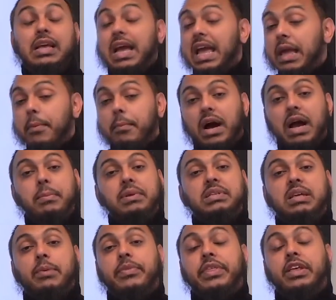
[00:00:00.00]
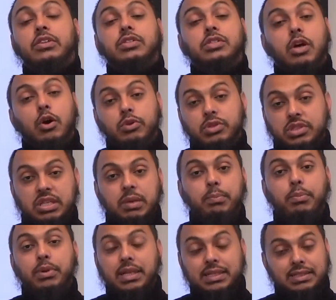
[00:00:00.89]
It might be something so
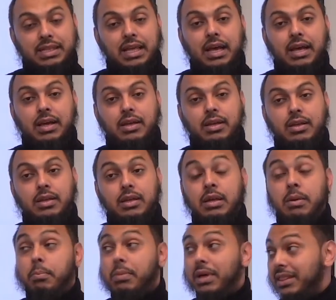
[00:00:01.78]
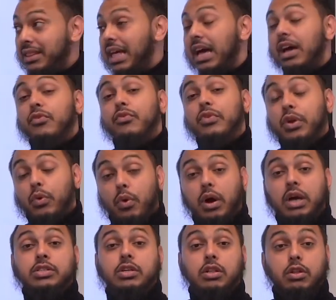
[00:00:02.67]
simple as that, but that
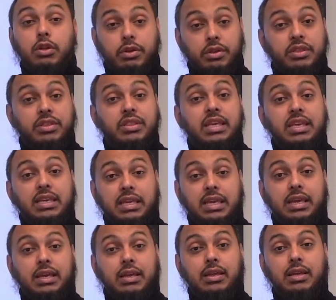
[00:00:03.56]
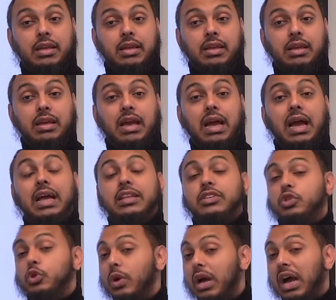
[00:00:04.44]
requires a lot of thinking.
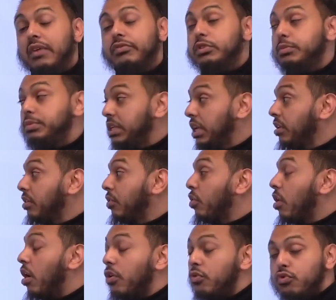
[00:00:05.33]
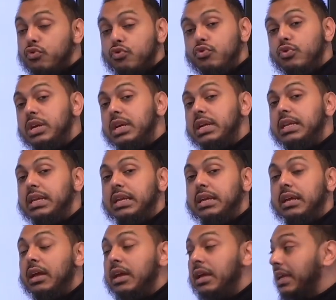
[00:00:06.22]
And you have to be a
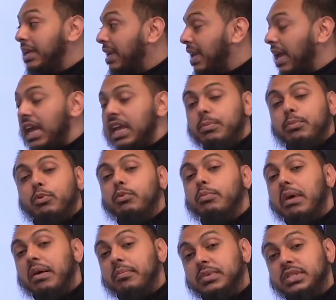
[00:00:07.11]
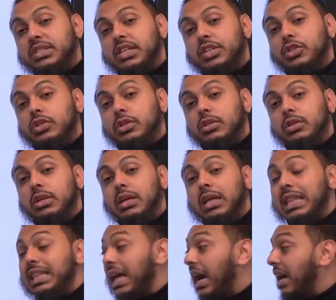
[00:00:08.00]
really capable mathematician
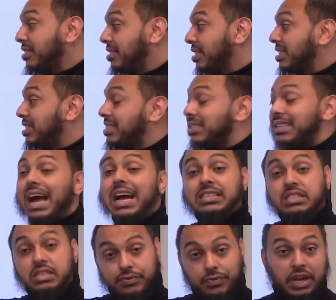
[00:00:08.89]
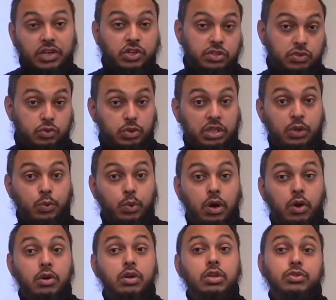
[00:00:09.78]
that understands fractions really
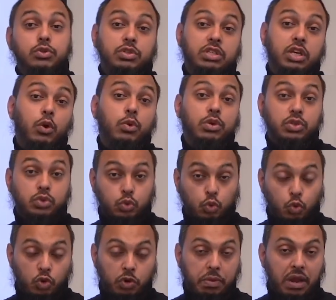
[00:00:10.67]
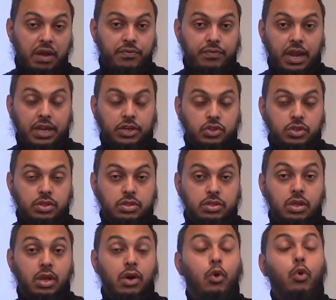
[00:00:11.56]
well to tell a story about
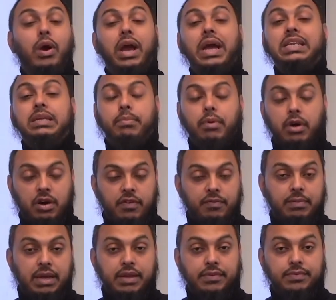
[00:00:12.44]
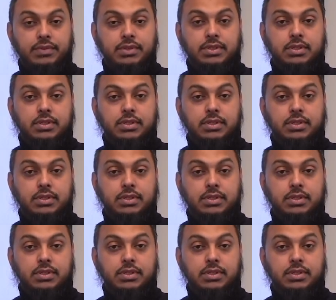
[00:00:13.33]
fractions or any part of math.